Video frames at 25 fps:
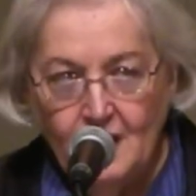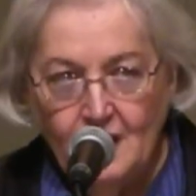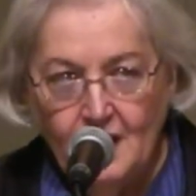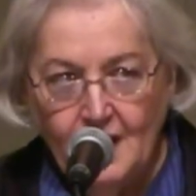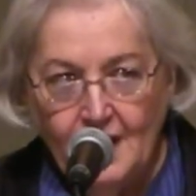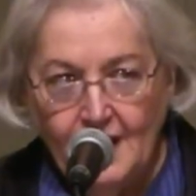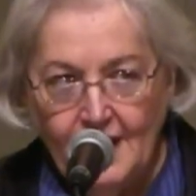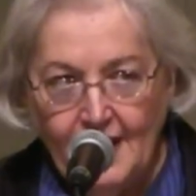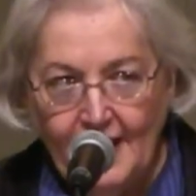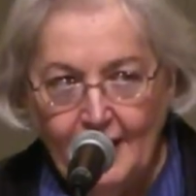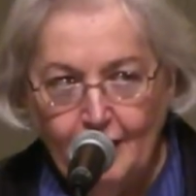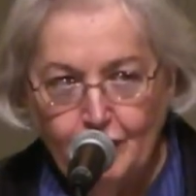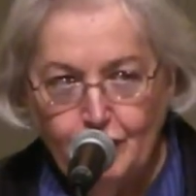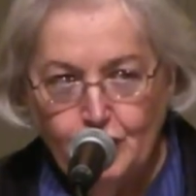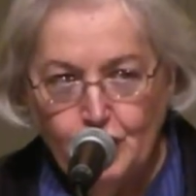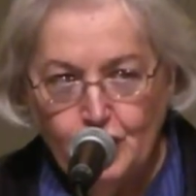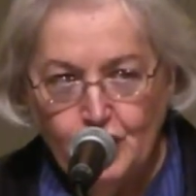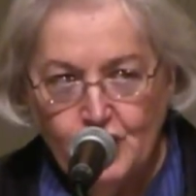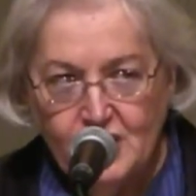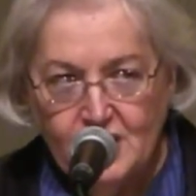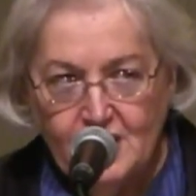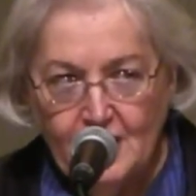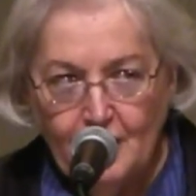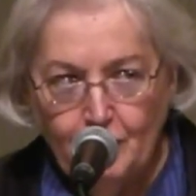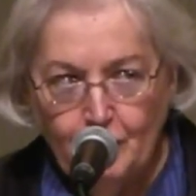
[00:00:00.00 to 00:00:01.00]
And after
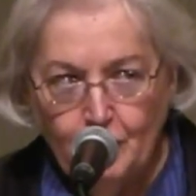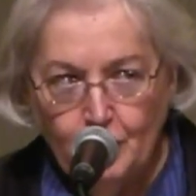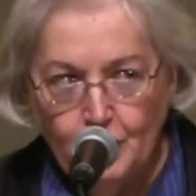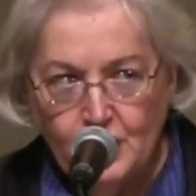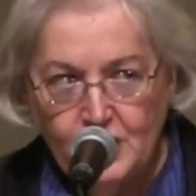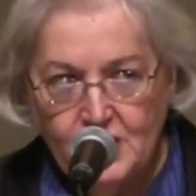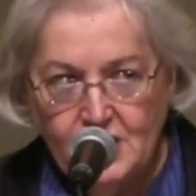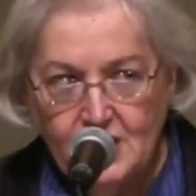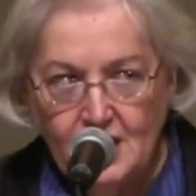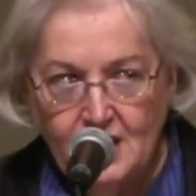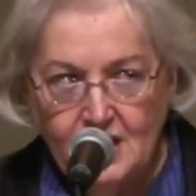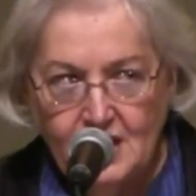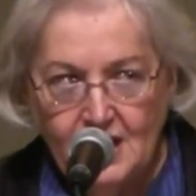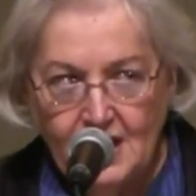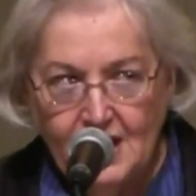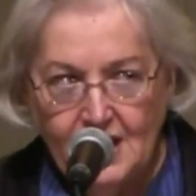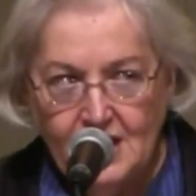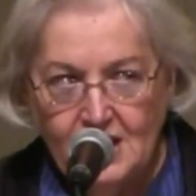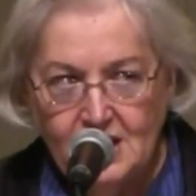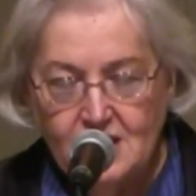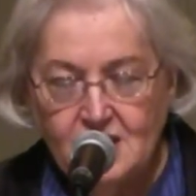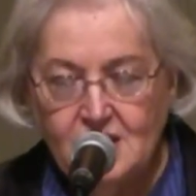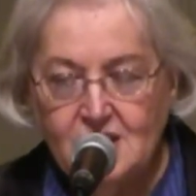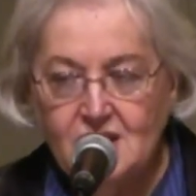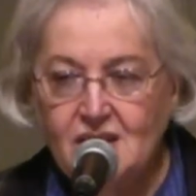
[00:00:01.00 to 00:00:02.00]
several
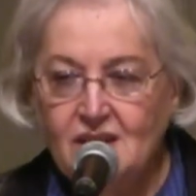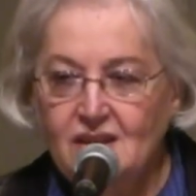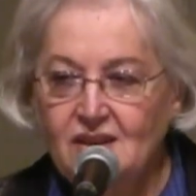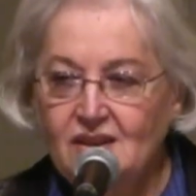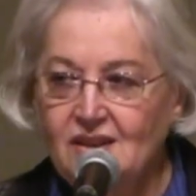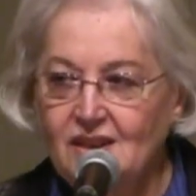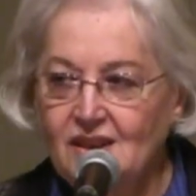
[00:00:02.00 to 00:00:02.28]
Sundays